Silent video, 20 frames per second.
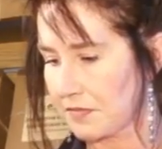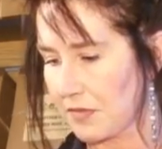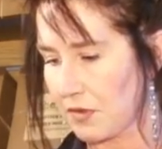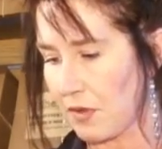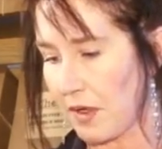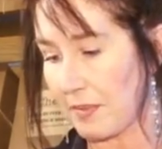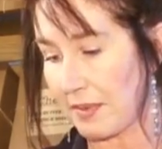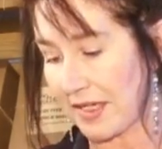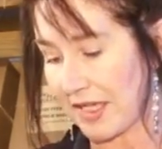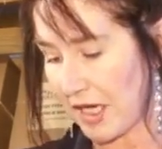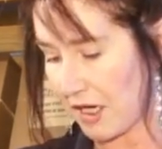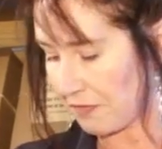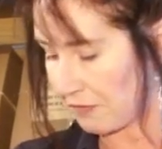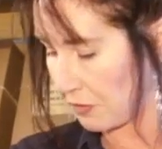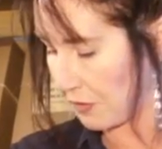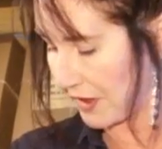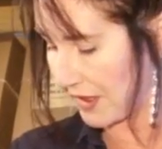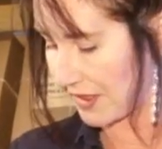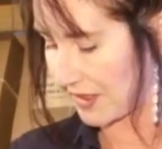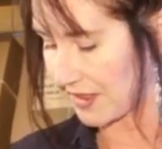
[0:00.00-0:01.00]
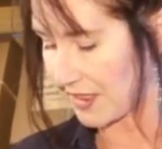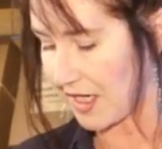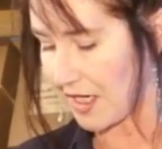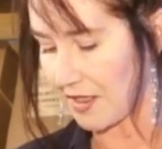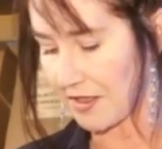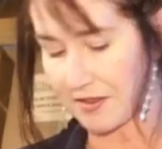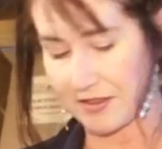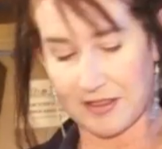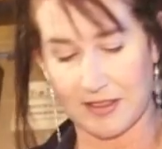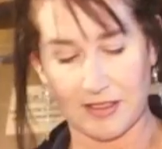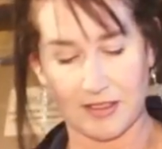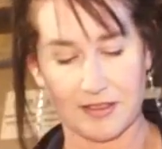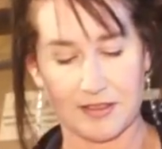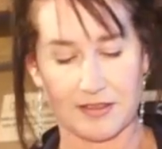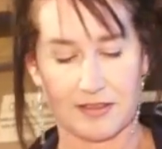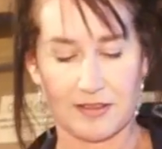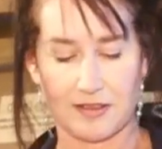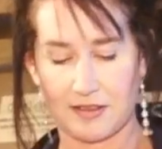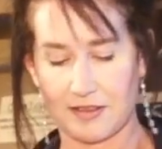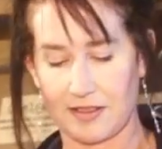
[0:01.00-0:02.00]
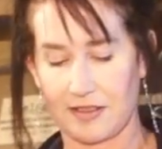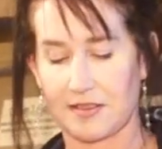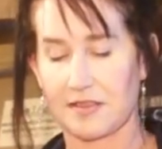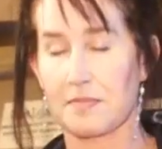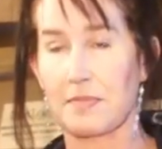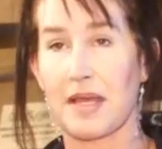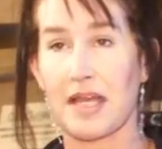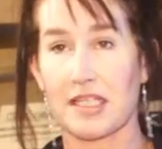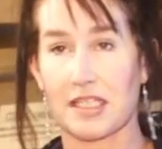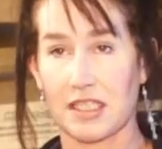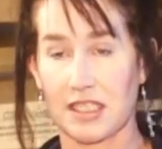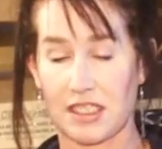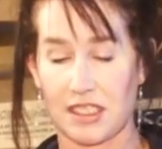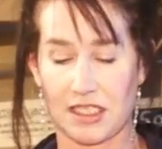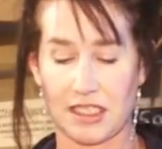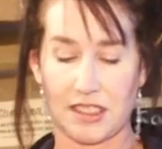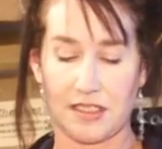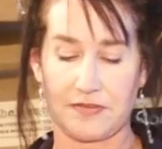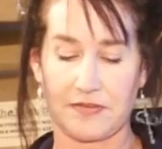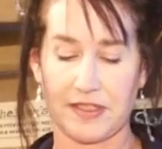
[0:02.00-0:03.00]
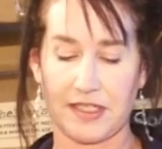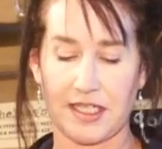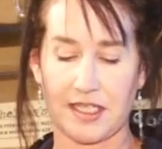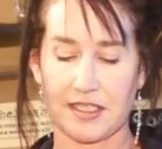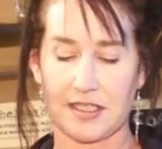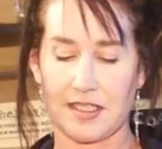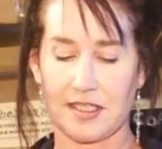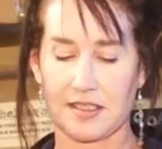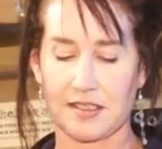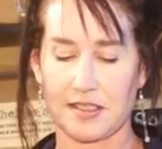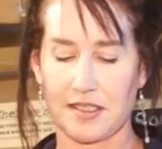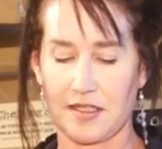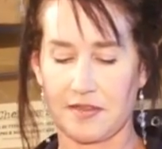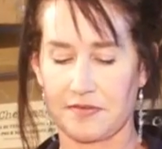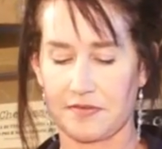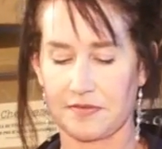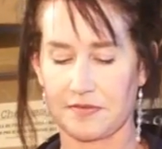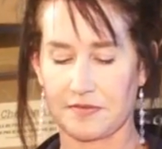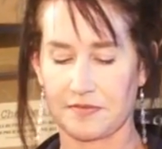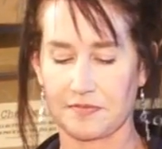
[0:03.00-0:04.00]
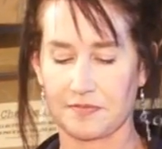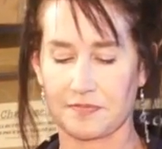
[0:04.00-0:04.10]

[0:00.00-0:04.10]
You want to be careful with this color. It is a mess if it gets on stuff.